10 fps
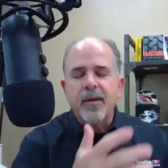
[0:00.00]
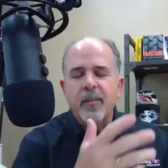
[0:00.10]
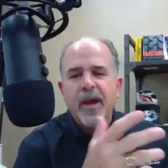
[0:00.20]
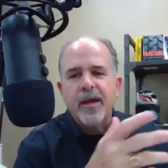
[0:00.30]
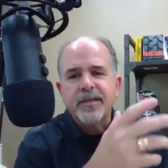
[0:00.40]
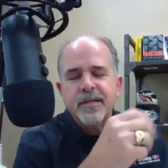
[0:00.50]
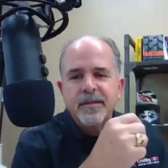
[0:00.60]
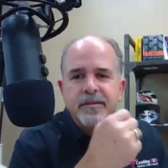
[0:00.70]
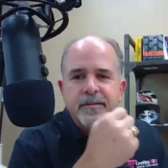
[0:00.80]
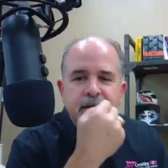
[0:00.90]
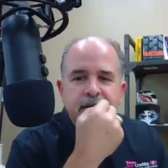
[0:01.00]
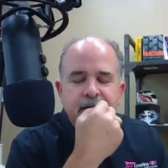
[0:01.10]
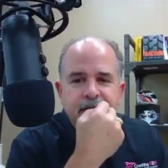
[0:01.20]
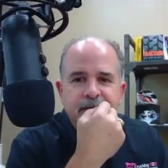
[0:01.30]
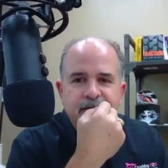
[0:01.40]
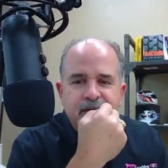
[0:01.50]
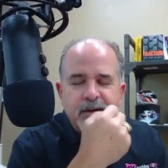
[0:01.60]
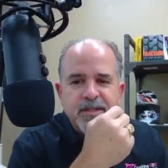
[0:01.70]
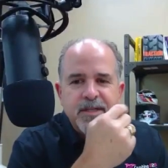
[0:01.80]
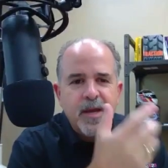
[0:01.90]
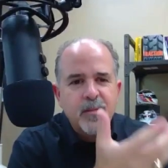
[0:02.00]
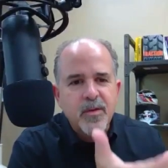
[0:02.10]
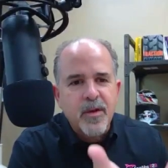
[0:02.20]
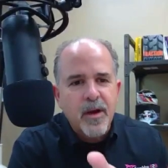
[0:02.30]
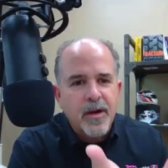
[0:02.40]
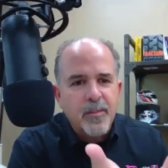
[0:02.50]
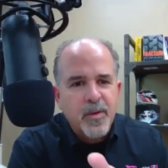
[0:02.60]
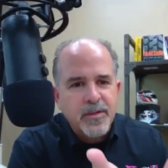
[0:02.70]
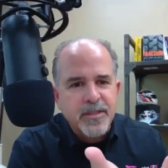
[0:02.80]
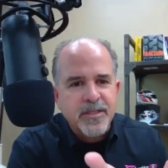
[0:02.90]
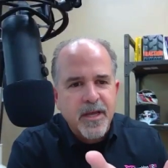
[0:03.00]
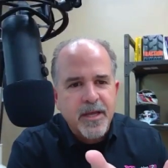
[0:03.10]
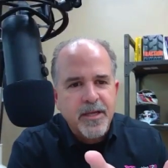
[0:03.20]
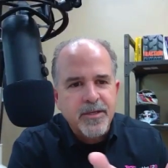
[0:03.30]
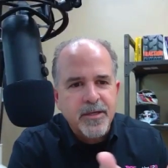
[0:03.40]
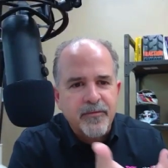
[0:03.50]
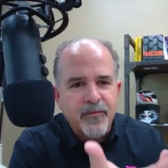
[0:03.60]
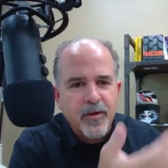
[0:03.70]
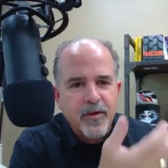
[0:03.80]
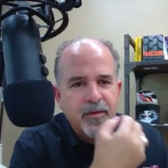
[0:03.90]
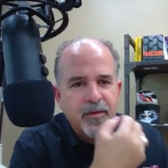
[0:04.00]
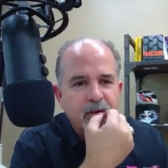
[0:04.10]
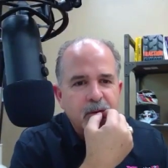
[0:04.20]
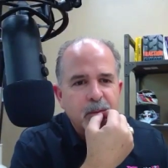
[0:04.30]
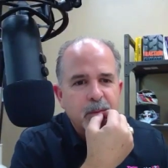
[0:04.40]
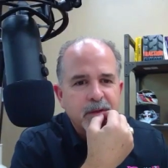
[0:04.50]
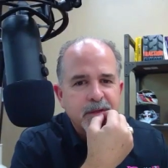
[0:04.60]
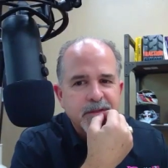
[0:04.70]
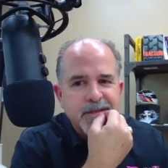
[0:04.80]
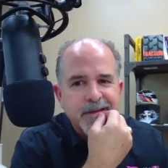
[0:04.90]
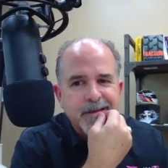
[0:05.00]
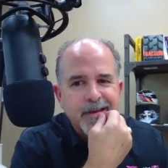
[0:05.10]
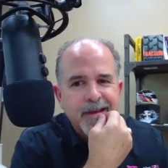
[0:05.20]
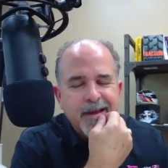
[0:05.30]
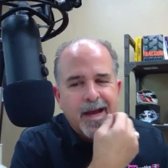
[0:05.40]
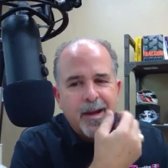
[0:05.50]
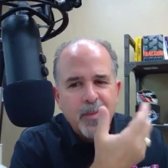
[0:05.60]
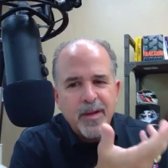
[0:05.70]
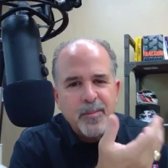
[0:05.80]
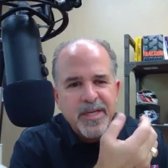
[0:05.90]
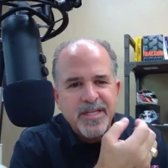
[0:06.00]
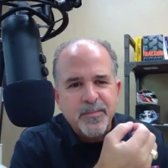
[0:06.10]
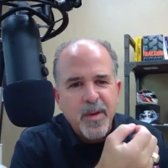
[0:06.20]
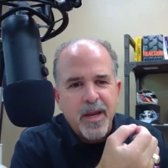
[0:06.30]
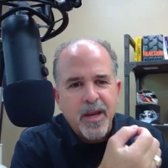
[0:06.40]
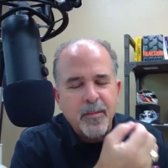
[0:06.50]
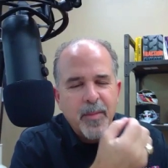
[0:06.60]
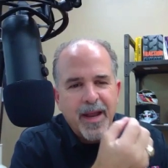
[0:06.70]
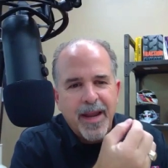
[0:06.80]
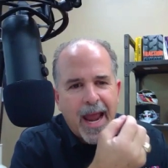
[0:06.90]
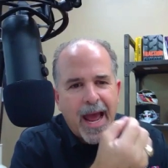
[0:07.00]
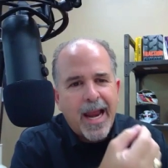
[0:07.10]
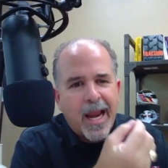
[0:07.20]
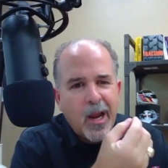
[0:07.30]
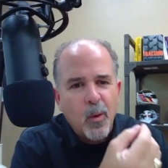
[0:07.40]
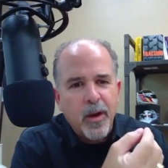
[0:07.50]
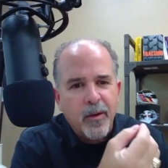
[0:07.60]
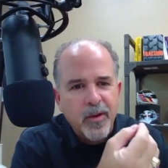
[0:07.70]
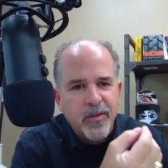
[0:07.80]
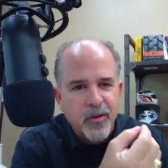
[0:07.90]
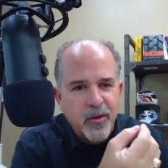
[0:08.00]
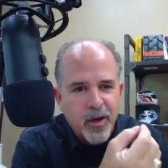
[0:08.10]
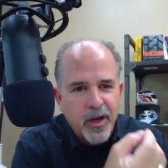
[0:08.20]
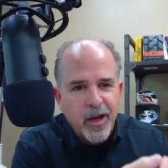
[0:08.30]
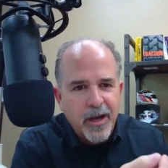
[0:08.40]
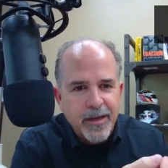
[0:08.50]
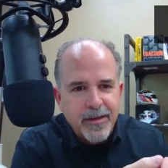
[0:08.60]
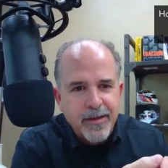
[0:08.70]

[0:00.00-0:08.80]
imagine the, the first time you got up on stage in front of a group and you said, I'm going to be speaking about not going with your gut.